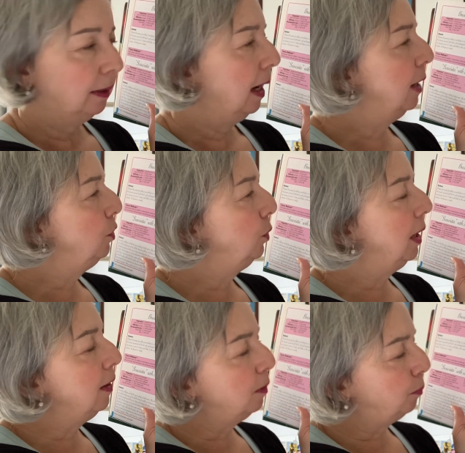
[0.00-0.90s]
and you
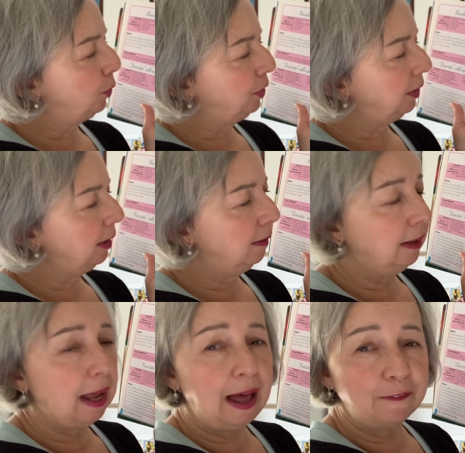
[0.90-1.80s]
either put it in
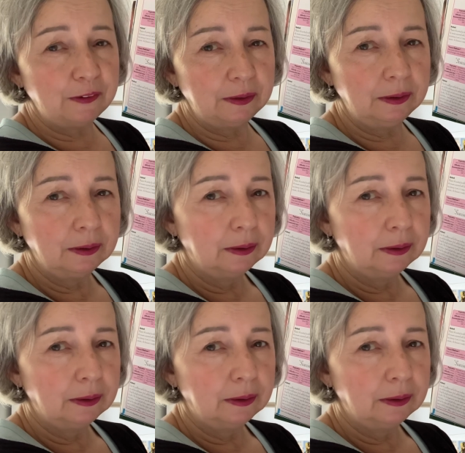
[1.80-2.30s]
the oven.